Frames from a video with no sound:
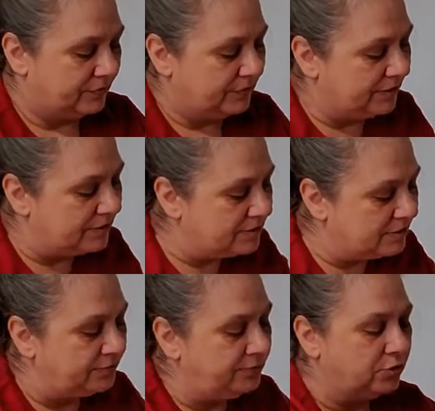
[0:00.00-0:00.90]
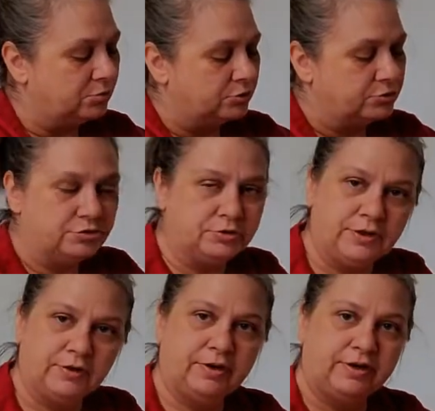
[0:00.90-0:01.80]
things that the farmers are doing
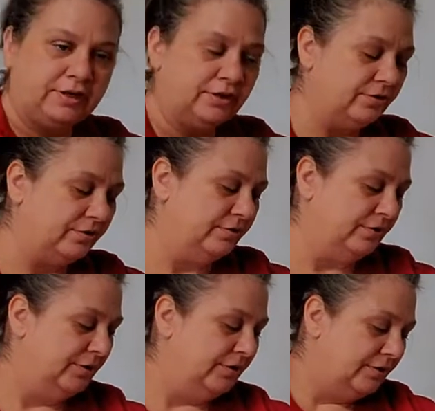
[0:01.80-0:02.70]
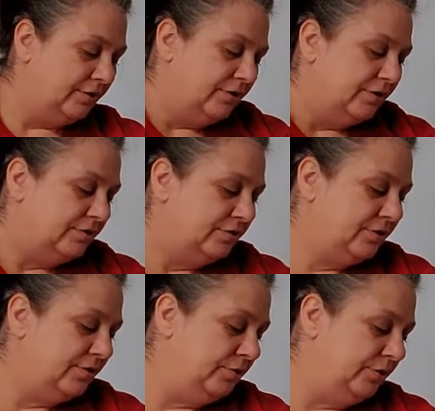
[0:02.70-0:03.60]
around here
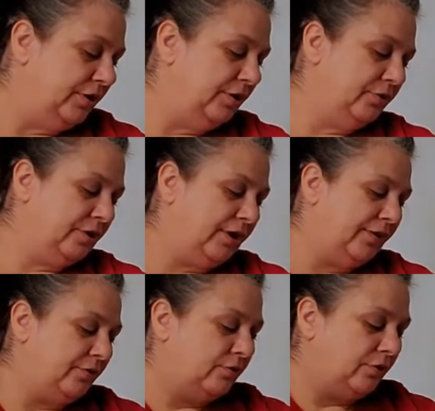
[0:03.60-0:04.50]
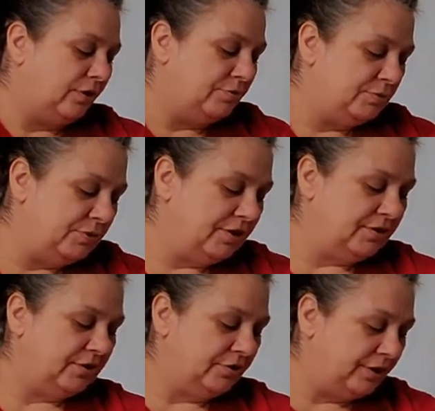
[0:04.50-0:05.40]
to irrigate their crops, because
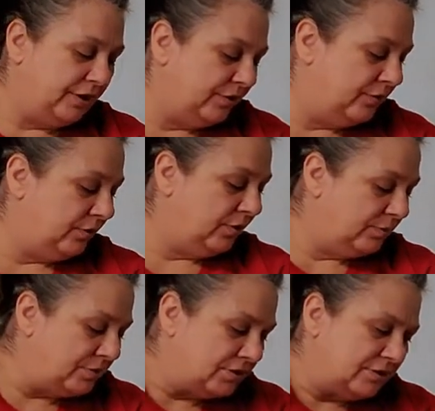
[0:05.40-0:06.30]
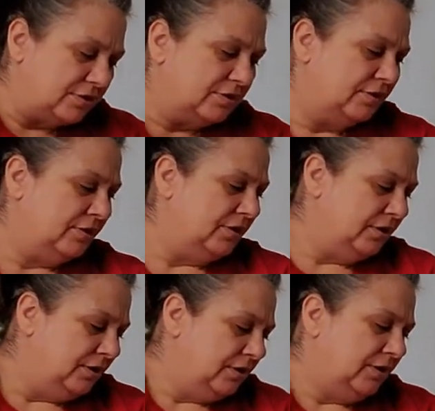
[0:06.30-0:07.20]
irrigating the crops is
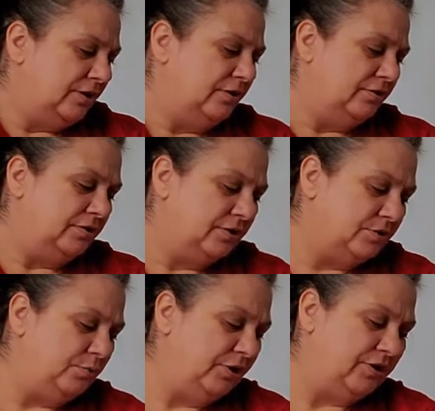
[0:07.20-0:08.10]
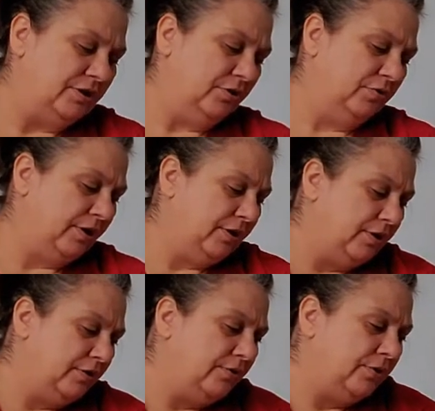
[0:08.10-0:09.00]
such a big deal right
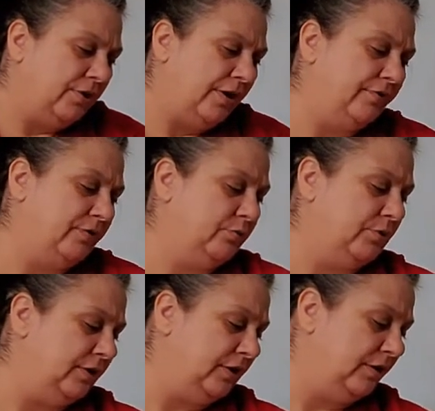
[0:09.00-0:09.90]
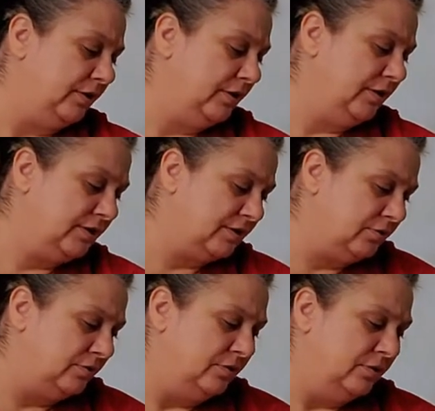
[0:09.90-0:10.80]
now, and they have to really
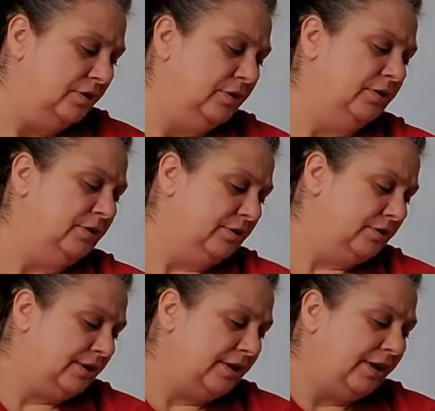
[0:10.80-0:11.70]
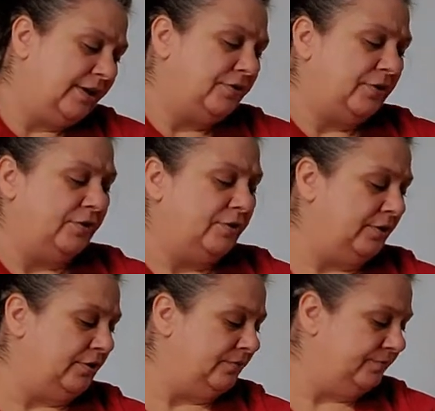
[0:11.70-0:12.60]
hustle to get out there
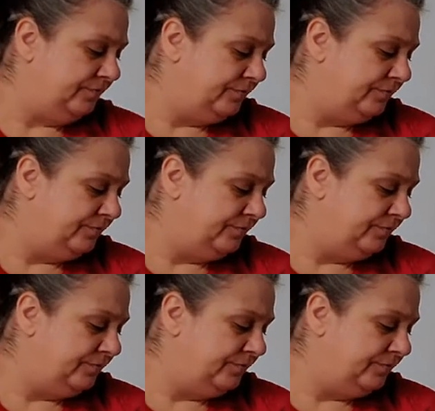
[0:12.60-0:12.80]
and